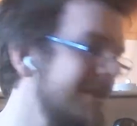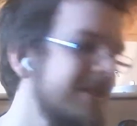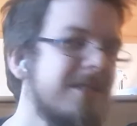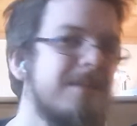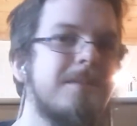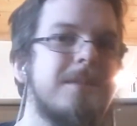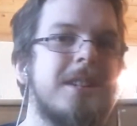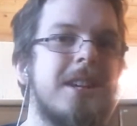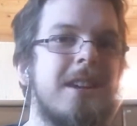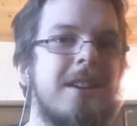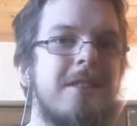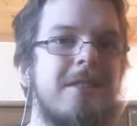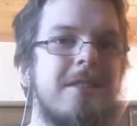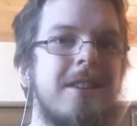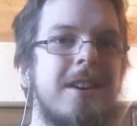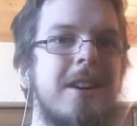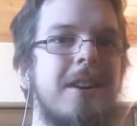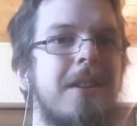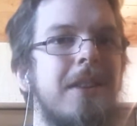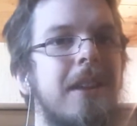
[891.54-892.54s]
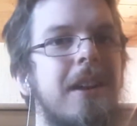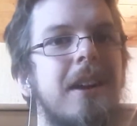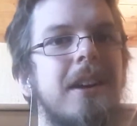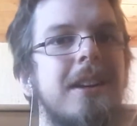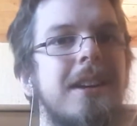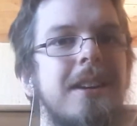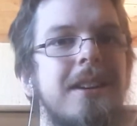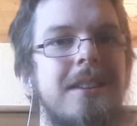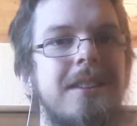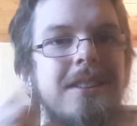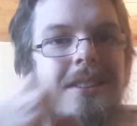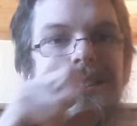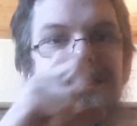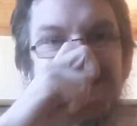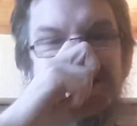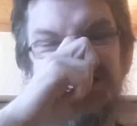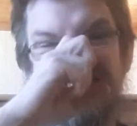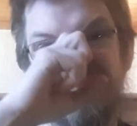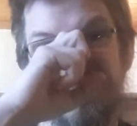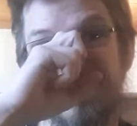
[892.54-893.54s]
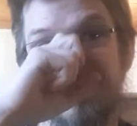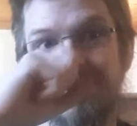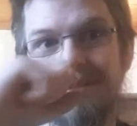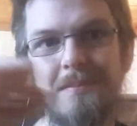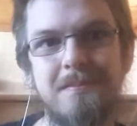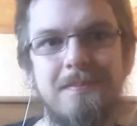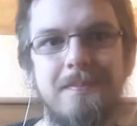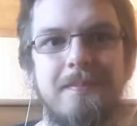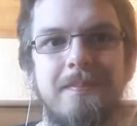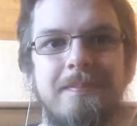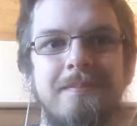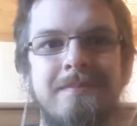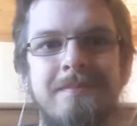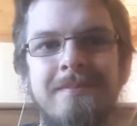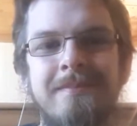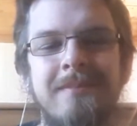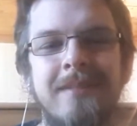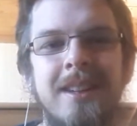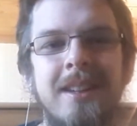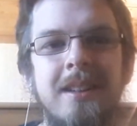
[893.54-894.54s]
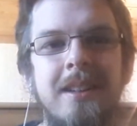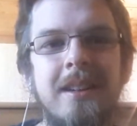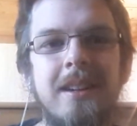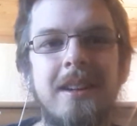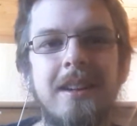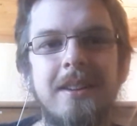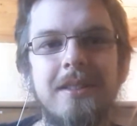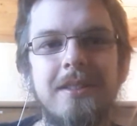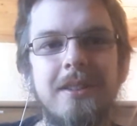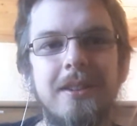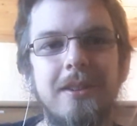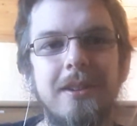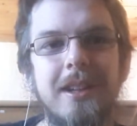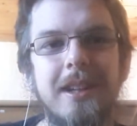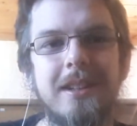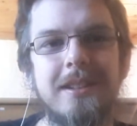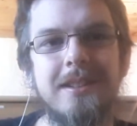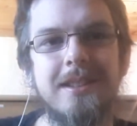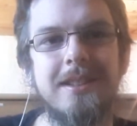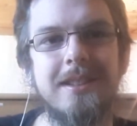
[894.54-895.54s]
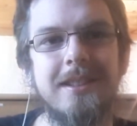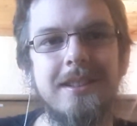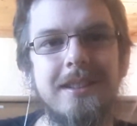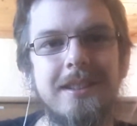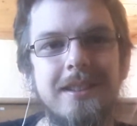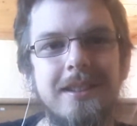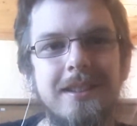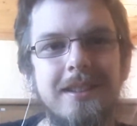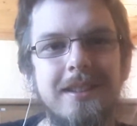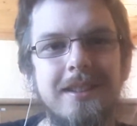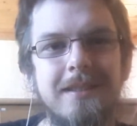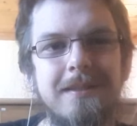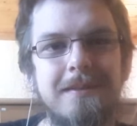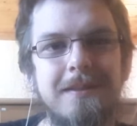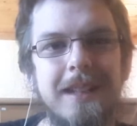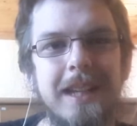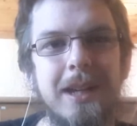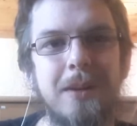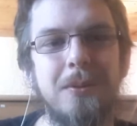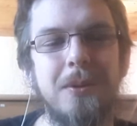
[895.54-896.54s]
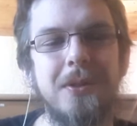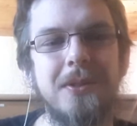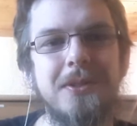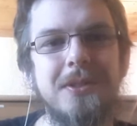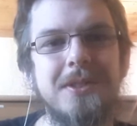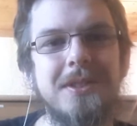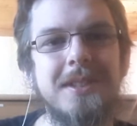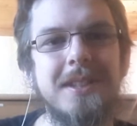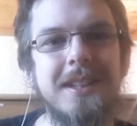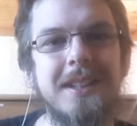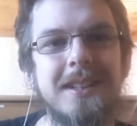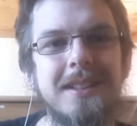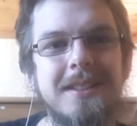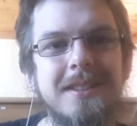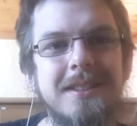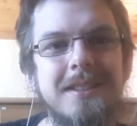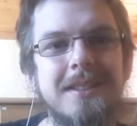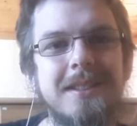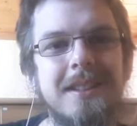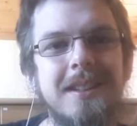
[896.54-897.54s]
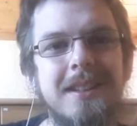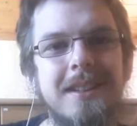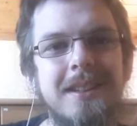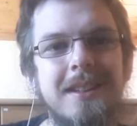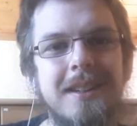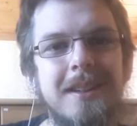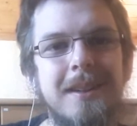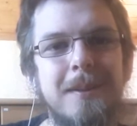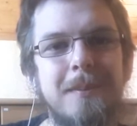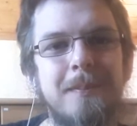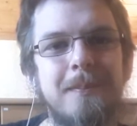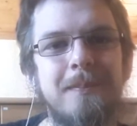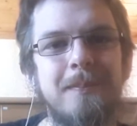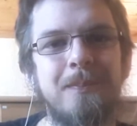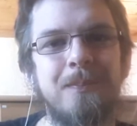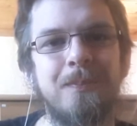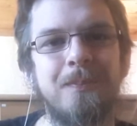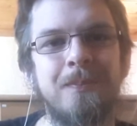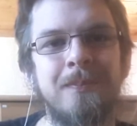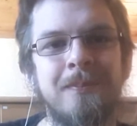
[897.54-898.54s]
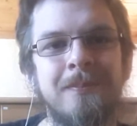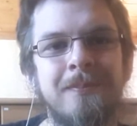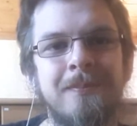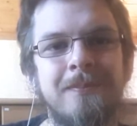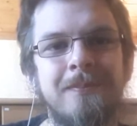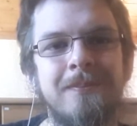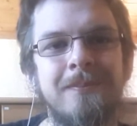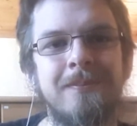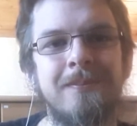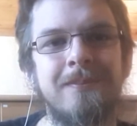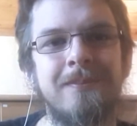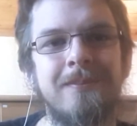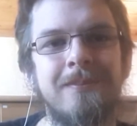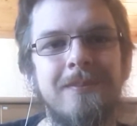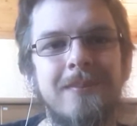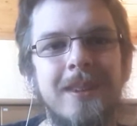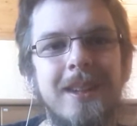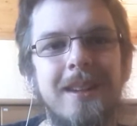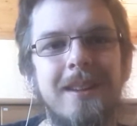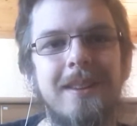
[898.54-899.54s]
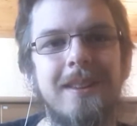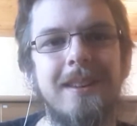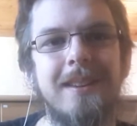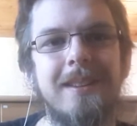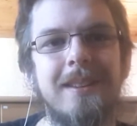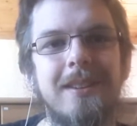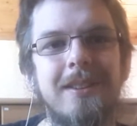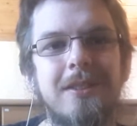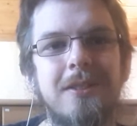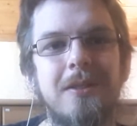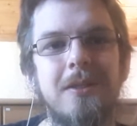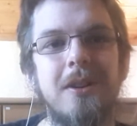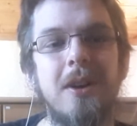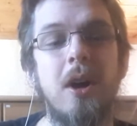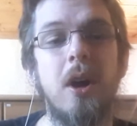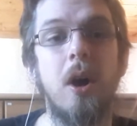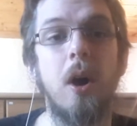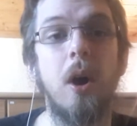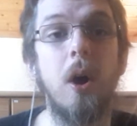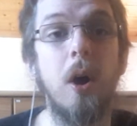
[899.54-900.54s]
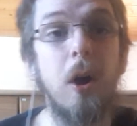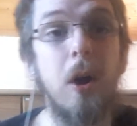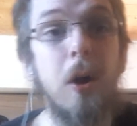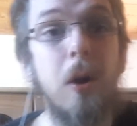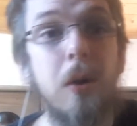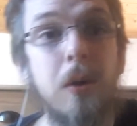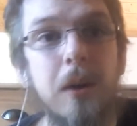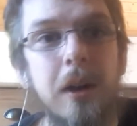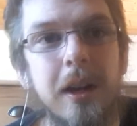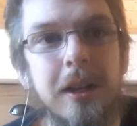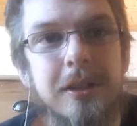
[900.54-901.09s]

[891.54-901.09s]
items here now that I can continue. So that's the day one to six. Um, I think this is good. Oh,